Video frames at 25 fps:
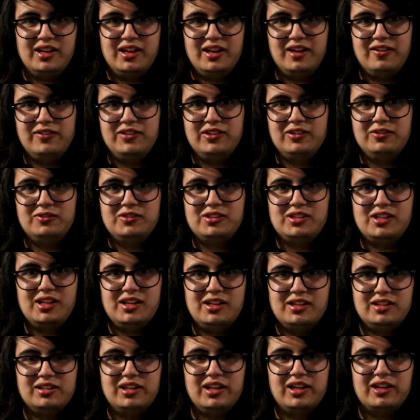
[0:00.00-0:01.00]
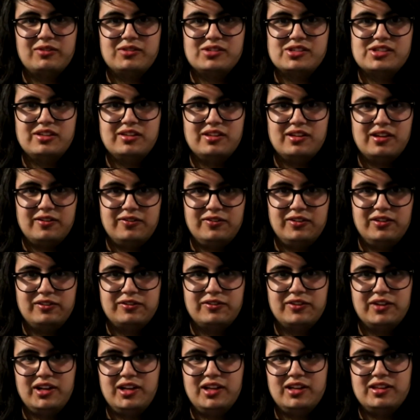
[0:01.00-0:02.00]
If you didn't like what you saw, feel
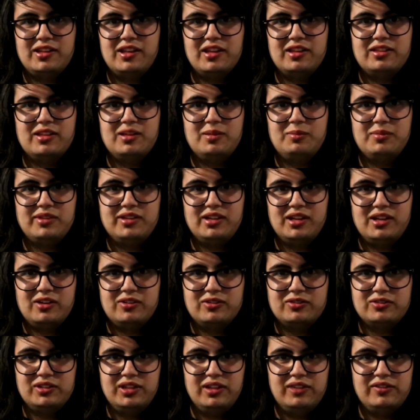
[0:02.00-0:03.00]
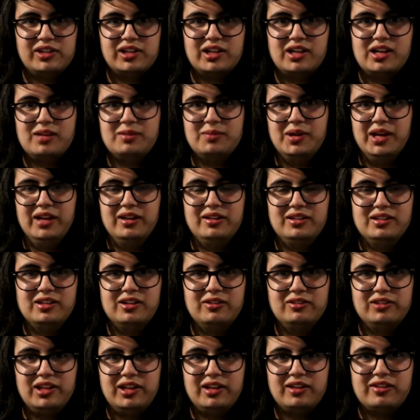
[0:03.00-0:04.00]
free to hit that thumbs down or leave a comment. You
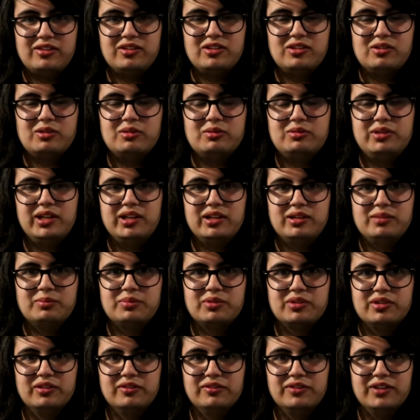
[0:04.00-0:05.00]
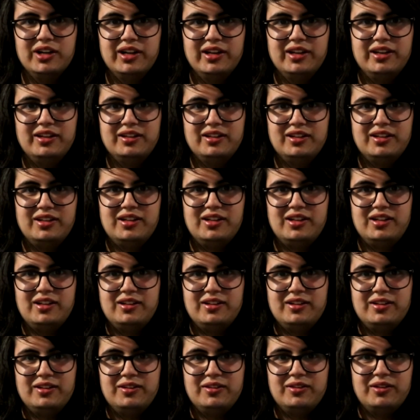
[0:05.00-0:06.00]
know, let us know what we can improve on.
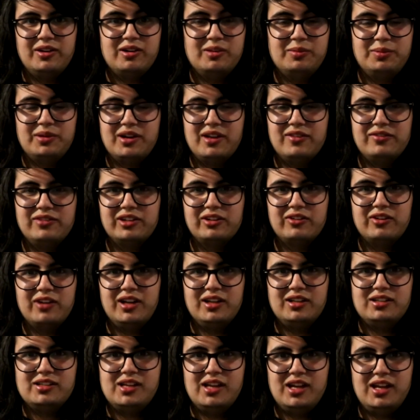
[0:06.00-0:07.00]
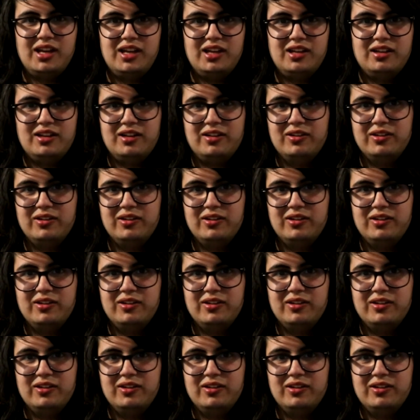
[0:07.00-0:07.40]
I hope you're having a great day.